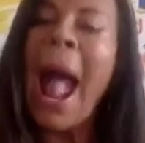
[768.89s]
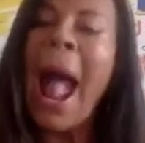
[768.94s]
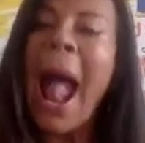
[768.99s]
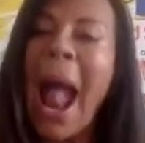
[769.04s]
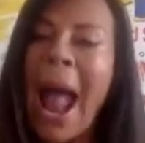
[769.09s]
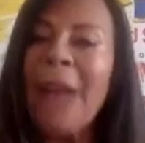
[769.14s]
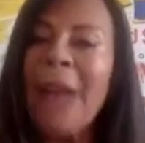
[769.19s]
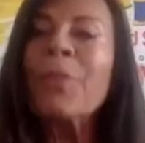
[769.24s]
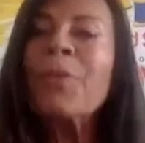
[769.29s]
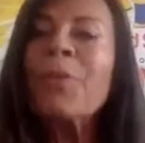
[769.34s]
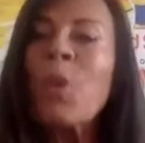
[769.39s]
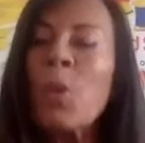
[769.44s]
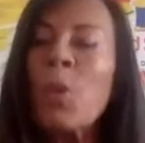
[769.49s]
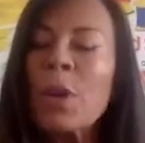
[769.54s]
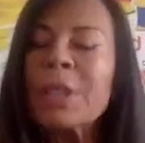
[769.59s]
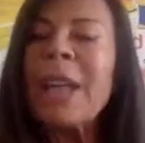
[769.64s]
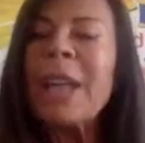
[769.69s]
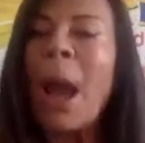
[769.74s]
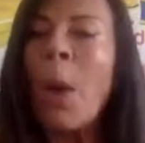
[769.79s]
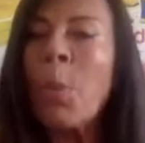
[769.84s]
And of
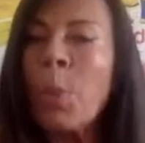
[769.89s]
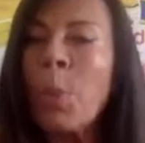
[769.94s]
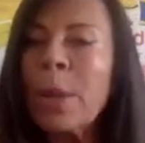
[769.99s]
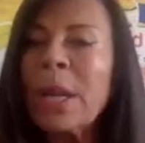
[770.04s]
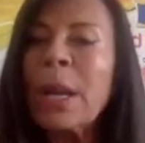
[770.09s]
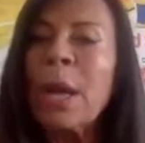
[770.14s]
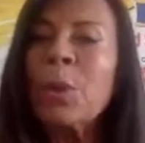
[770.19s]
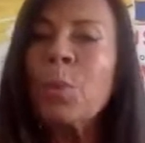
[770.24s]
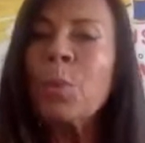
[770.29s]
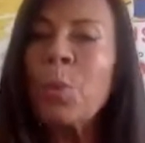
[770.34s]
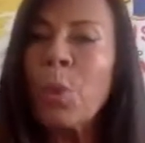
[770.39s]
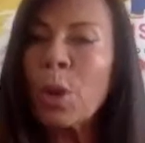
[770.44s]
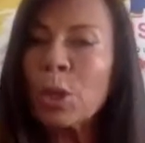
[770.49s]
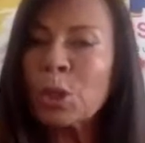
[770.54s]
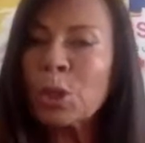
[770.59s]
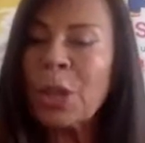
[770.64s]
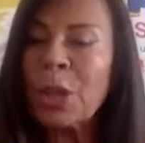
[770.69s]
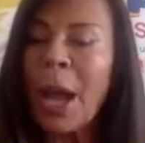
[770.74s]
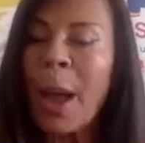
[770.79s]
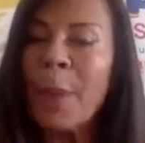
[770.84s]
course, our weekend
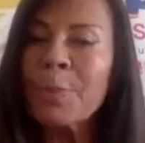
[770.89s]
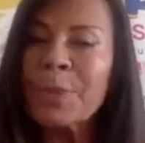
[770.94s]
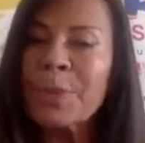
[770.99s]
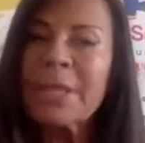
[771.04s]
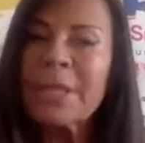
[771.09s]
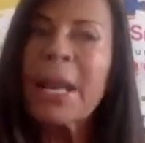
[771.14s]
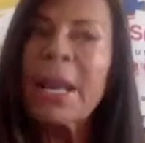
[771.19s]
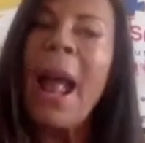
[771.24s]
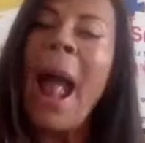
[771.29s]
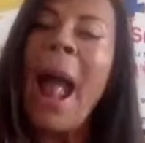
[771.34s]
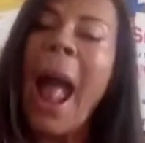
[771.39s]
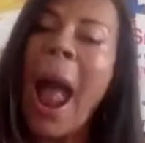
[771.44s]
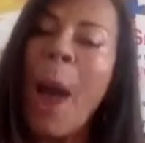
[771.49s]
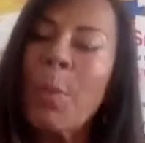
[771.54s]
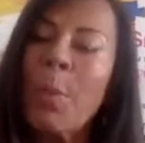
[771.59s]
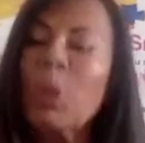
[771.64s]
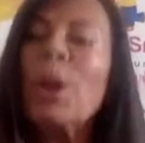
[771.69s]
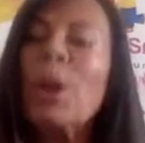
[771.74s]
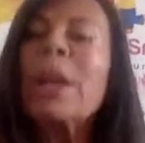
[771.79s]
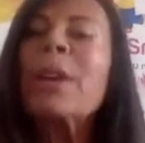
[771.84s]
workshops, and
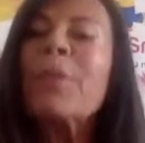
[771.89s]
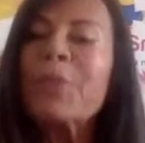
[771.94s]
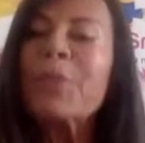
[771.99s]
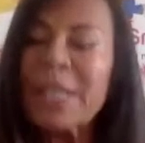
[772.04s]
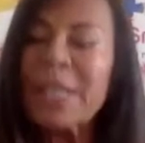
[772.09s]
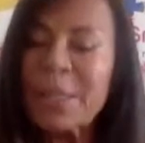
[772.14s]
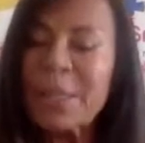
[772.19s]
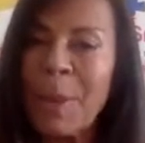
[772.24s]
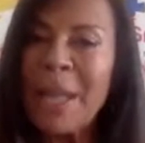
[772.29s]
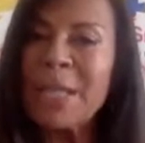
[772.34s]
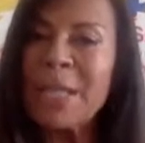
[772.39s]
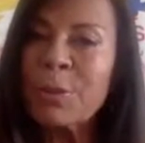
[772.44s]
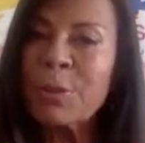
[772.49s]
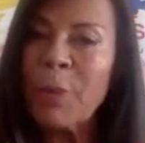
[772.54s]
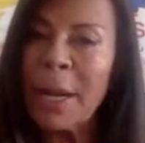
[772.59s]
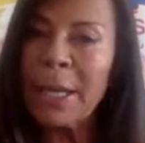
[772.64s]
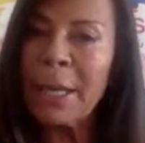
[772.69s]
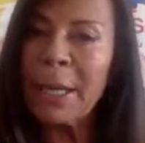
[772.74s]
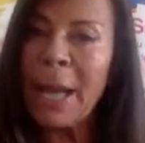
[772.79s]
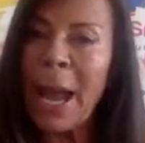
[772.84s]
we're looking for space
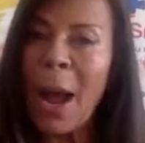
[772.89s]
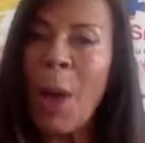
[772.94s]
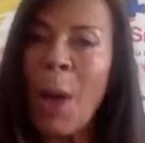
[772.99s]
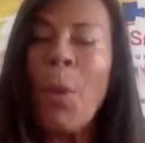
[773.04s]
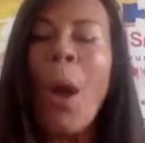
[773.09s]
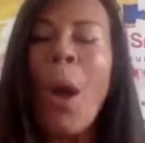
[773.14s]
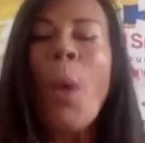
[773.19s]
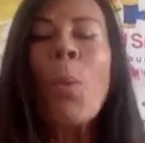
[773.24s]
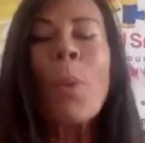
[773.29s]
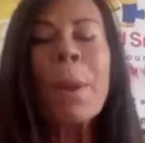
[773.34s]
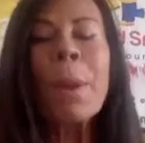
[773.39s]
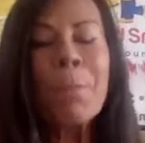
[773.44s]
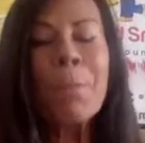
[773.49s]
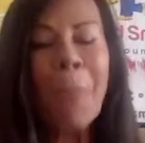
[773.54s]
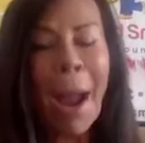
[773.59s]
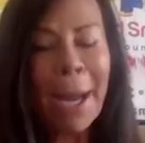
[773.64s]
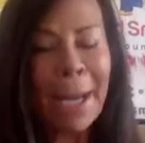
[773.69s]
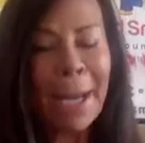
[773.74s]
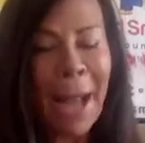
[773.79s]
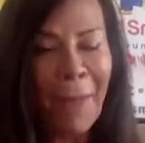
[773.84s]
right now. We
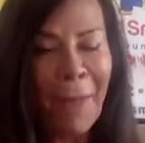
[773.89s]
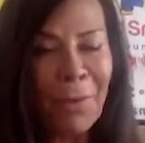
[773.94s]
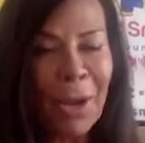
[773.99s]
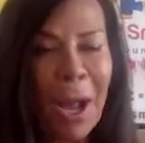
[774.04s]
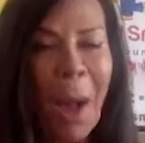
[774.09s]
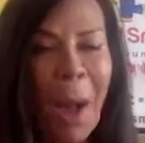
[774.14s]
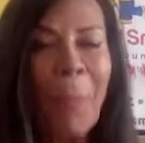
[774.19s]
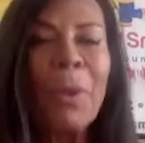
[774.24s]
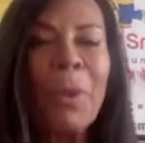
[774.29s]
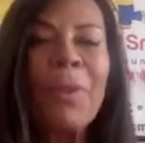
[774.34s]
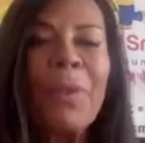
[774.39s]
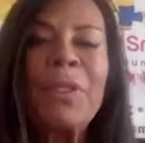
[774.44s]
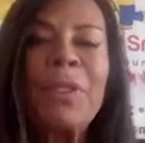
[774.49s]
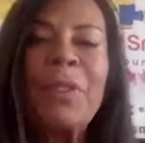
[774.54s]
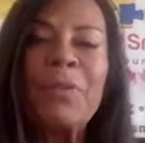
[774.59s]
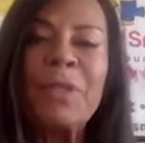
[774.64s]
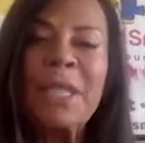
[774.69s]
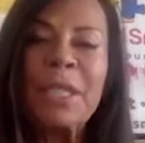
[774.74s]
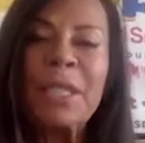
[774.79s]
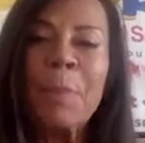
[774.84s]
might have a couple of
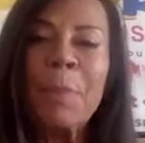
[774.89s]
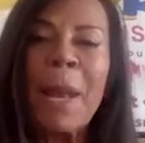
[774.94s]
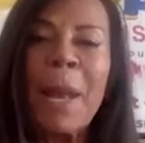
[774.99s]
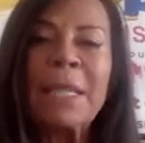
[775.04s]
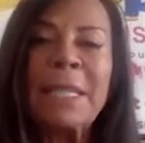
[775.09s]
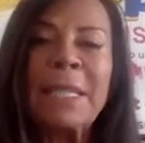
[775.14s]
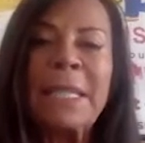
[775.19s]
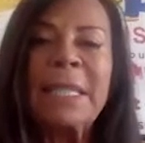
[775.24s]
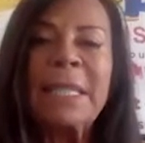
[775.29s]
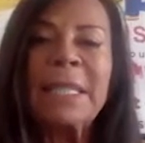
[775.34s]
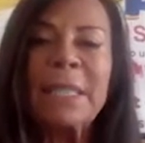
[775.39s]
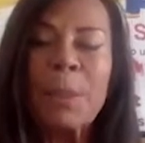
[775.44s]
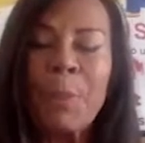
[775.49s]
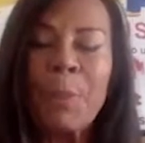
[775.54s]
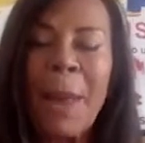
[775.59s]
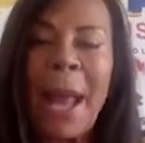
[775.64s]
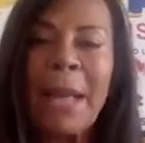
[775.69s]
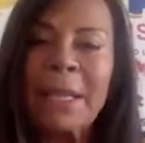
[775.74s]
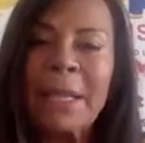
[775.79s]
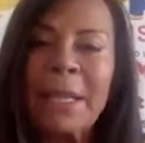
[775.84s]
different spaces
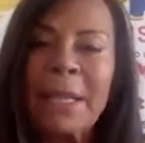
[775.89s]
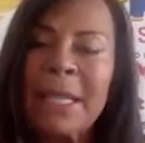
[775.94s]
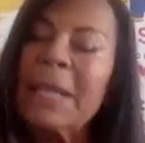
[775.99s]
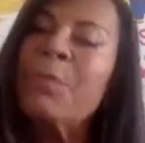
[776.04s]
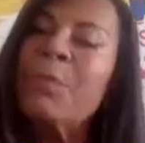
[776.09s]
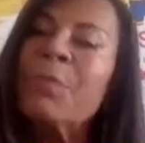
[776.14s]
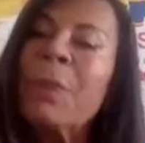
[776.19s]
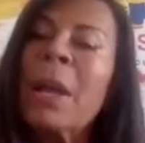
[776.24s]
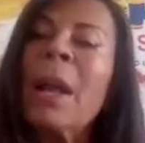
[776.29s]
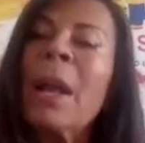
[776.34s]
depending.